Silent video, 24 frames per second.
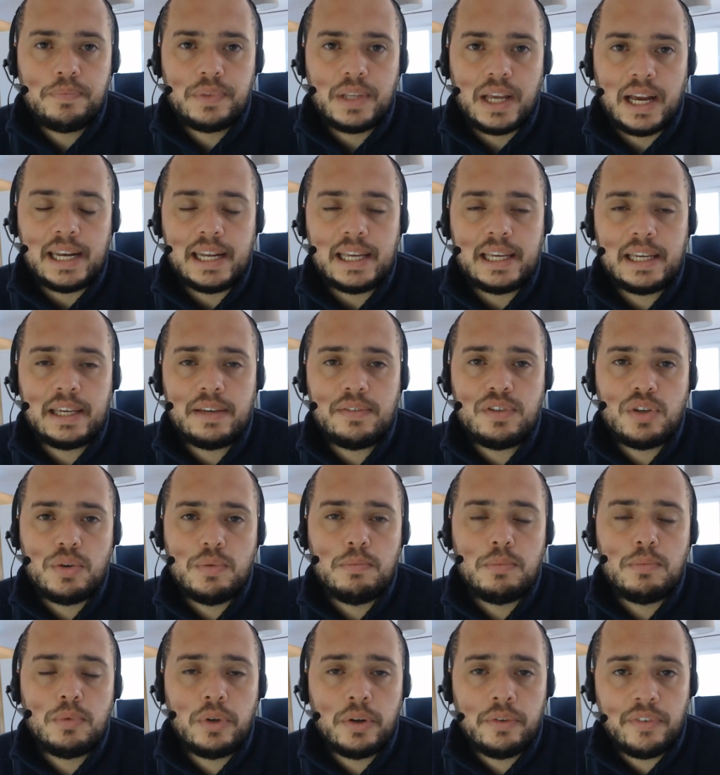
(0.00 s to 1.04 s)
and it gives you
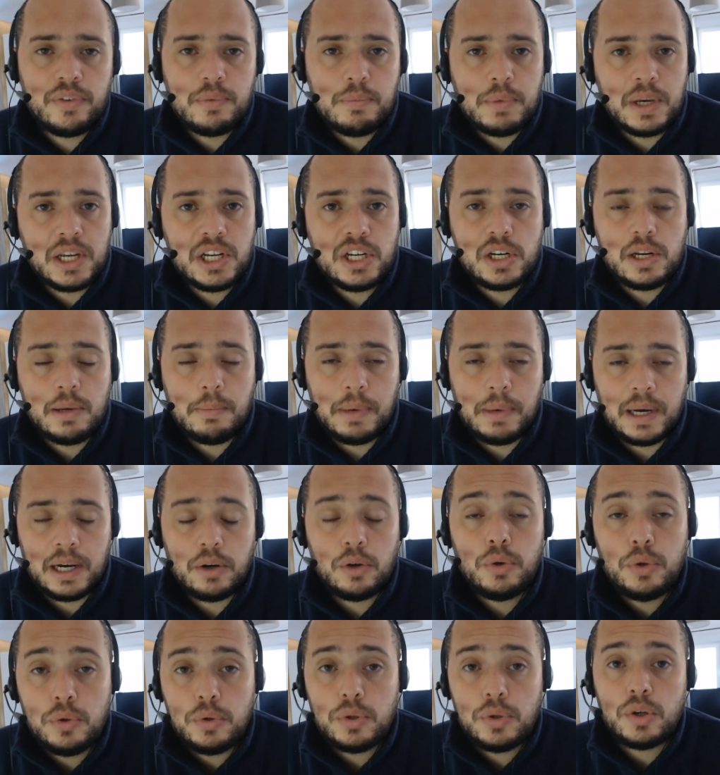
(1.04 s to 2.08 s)
more information about
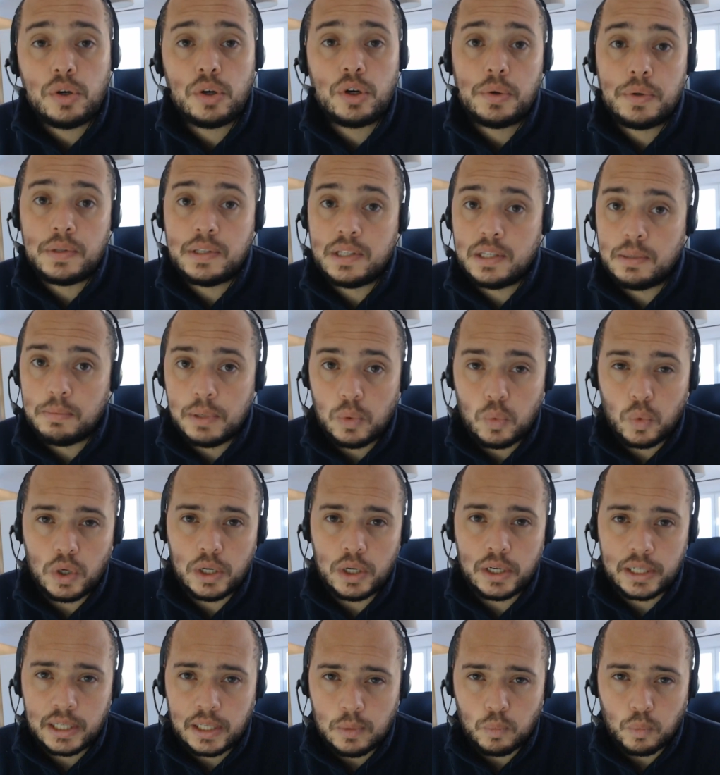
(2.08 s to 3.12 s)
who you're going to be
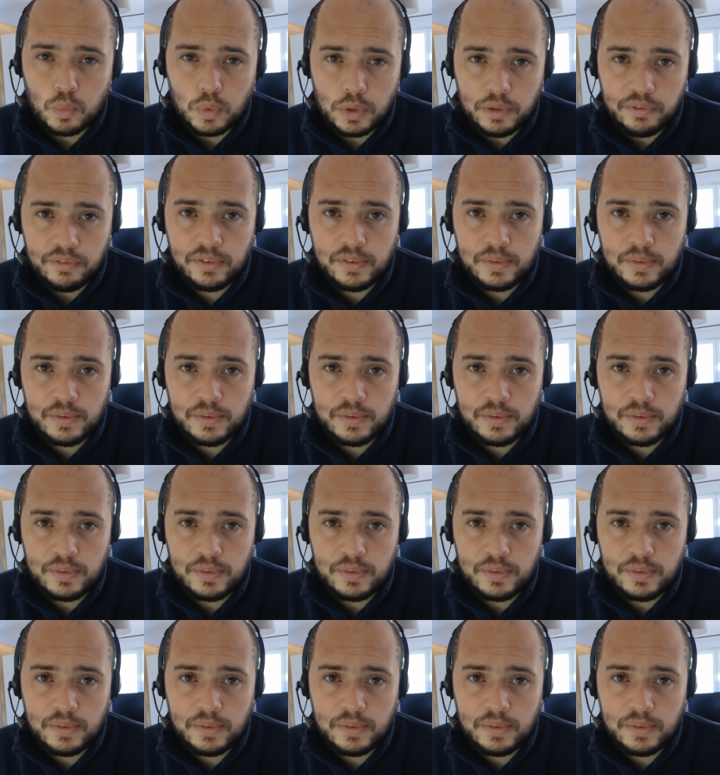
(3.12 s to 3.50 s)
working with.